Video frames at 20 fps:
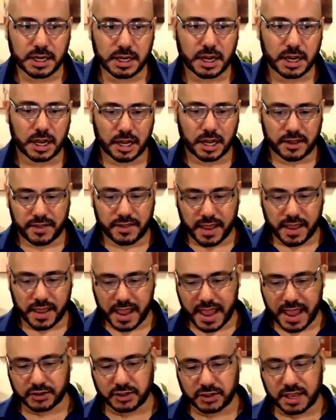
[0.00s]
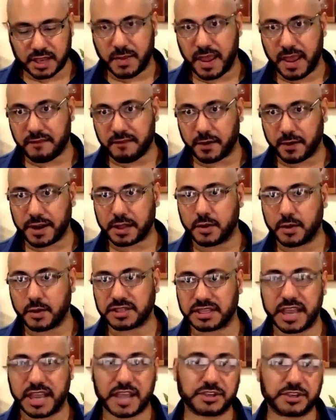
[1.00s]
they actually pay very close
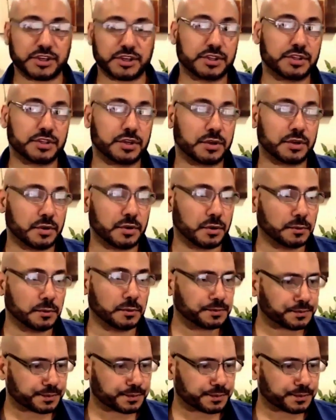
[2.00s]
attention to